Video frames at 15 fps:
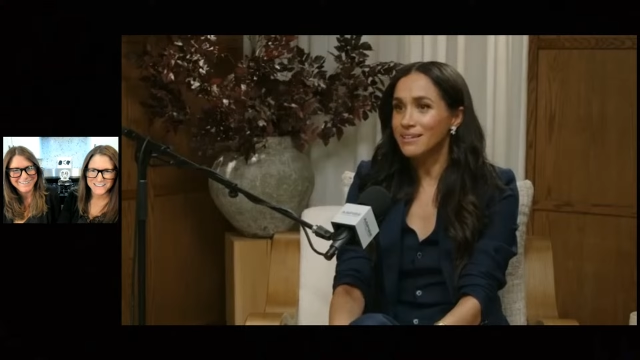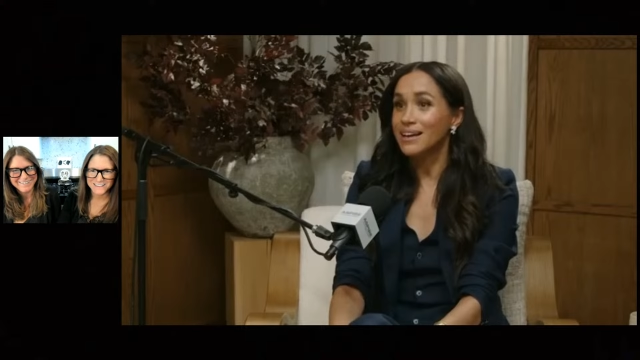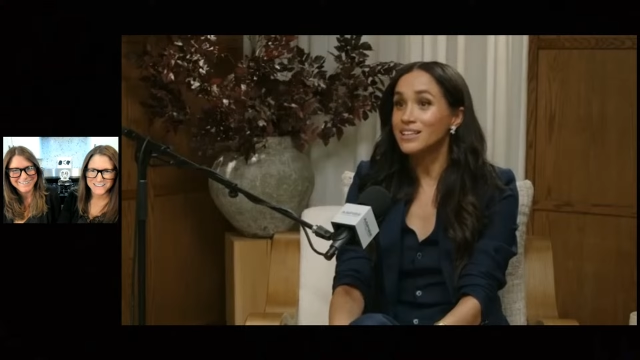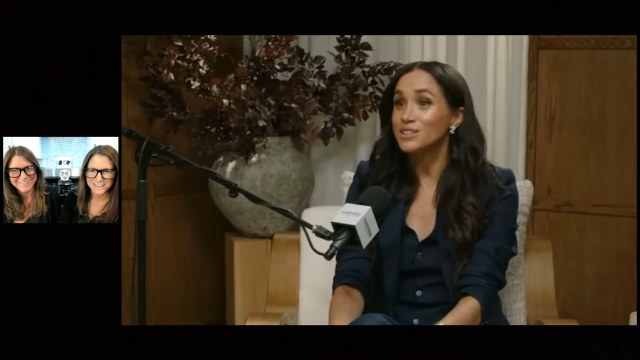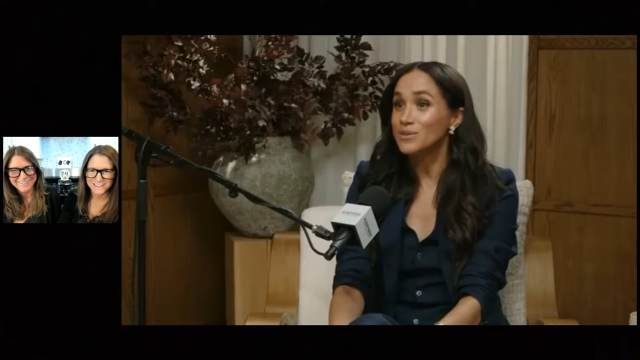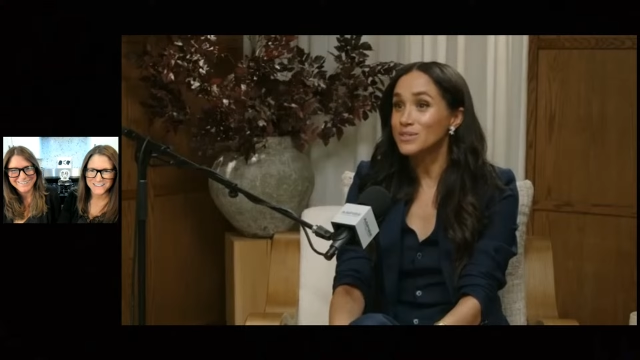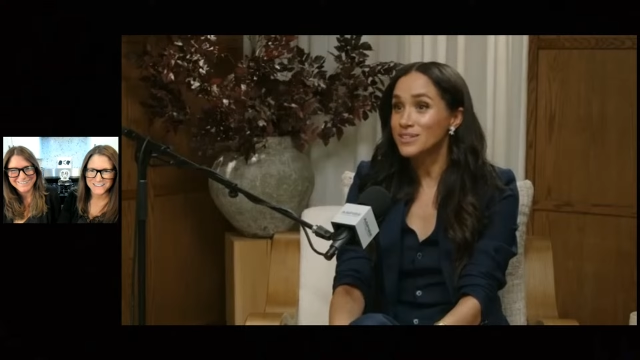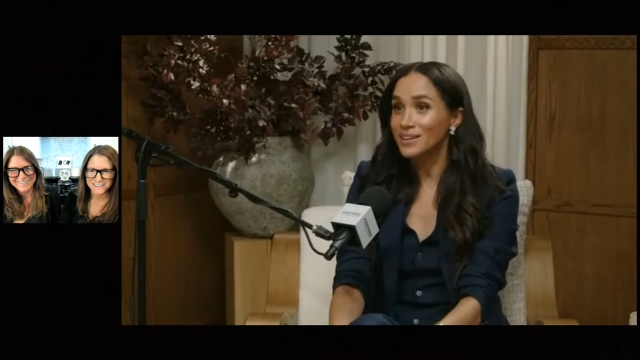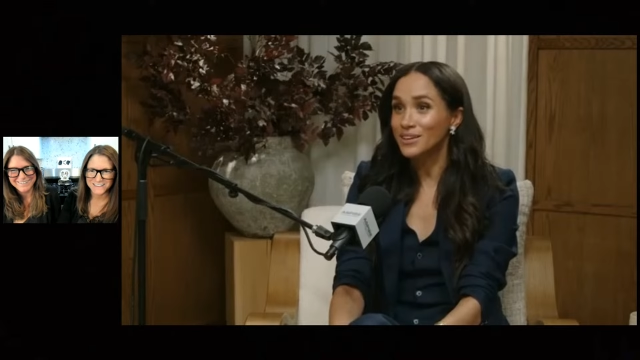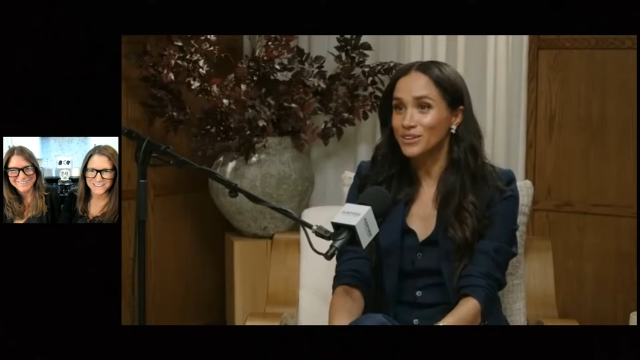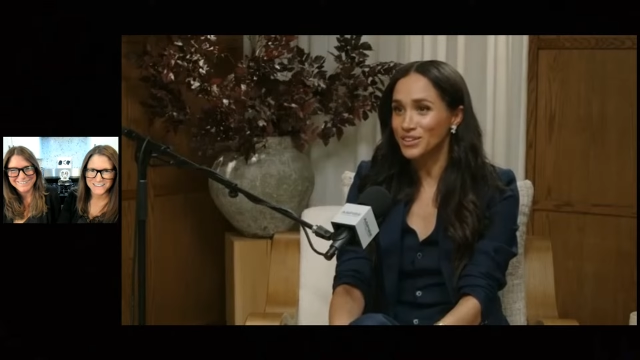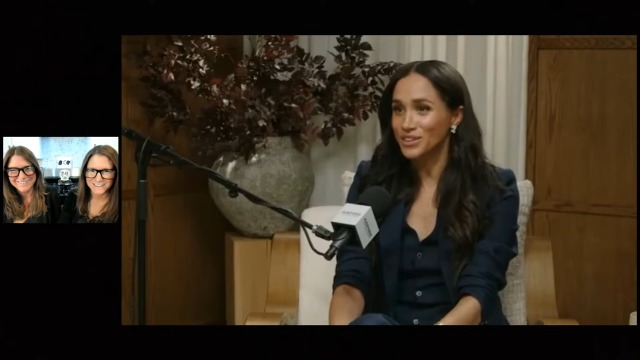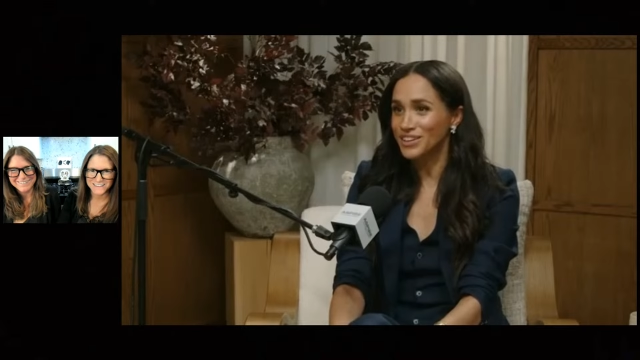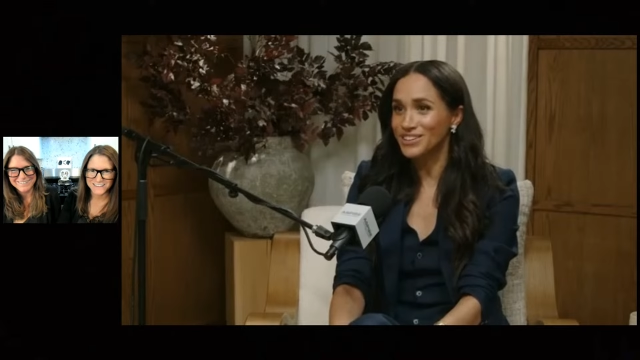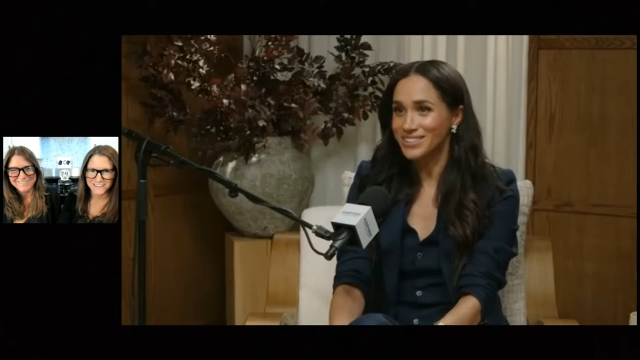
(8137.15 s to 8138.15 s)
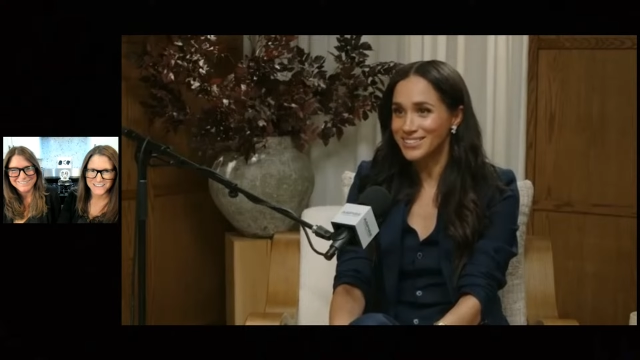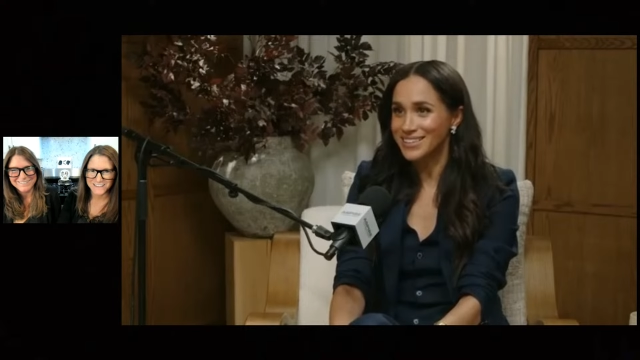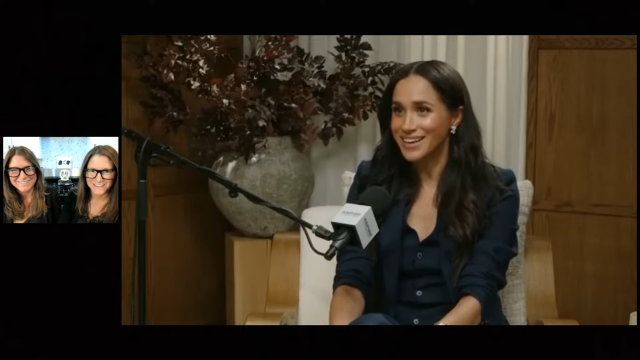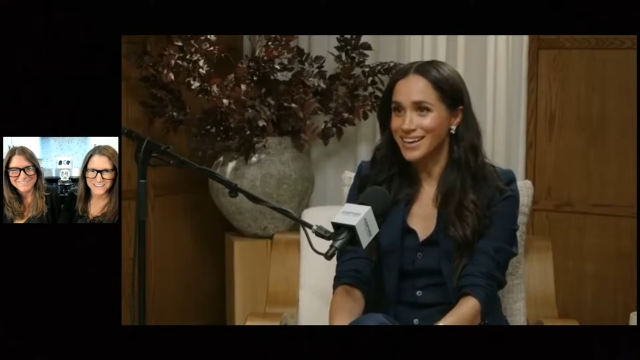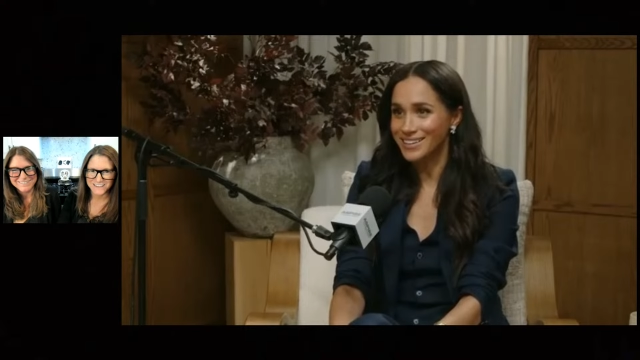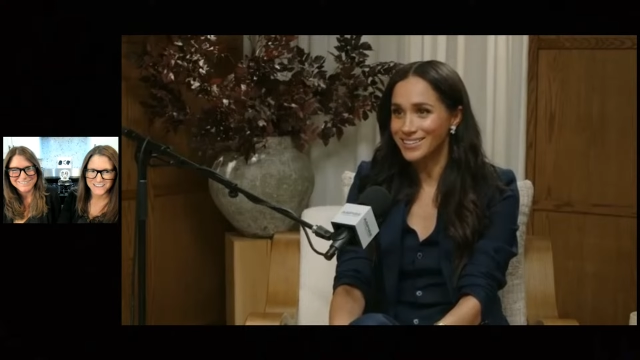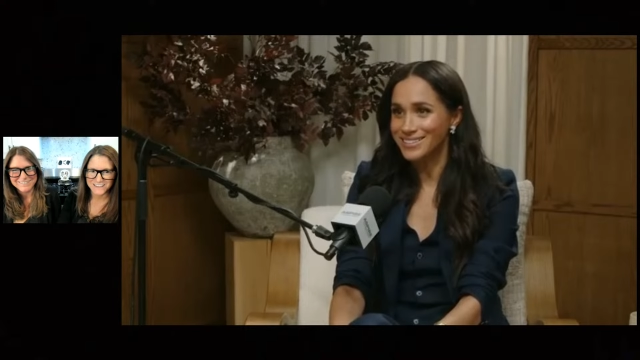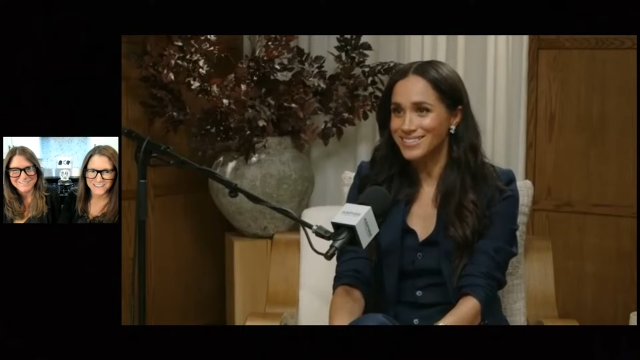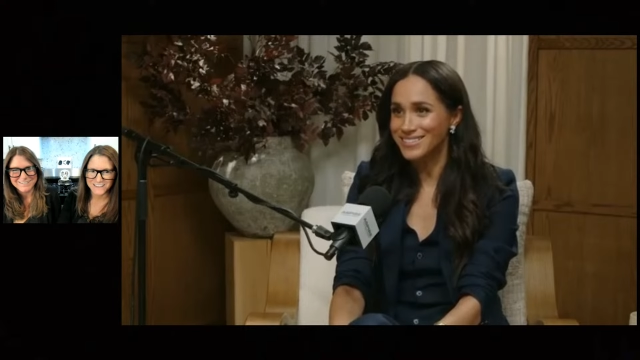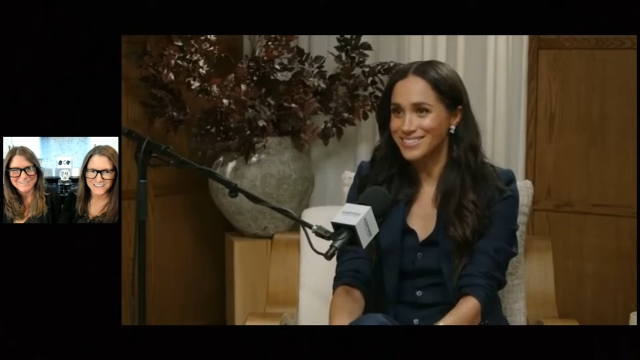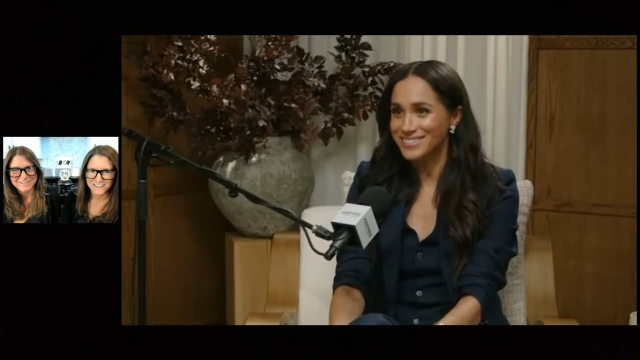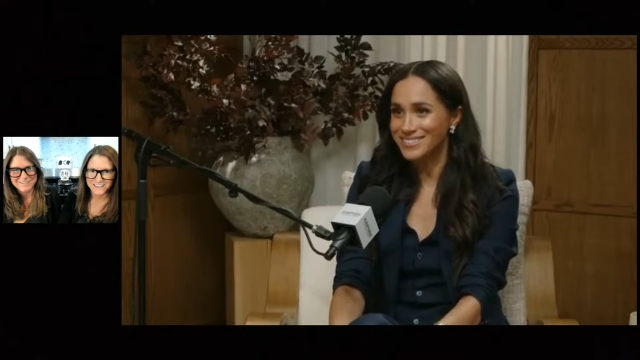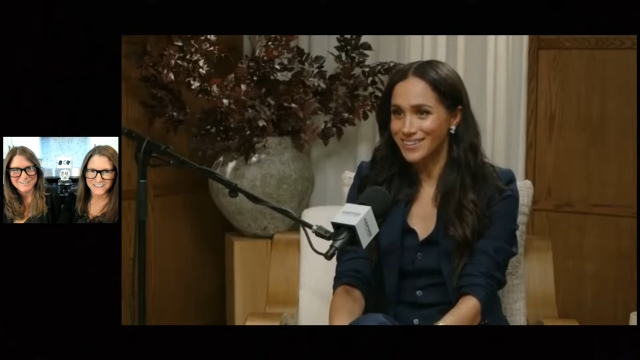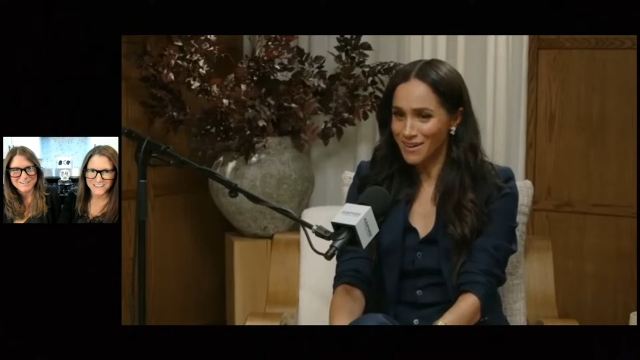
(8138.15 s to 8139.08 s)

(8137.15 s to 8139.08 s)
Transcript: as I was saying earlier, it's a dance.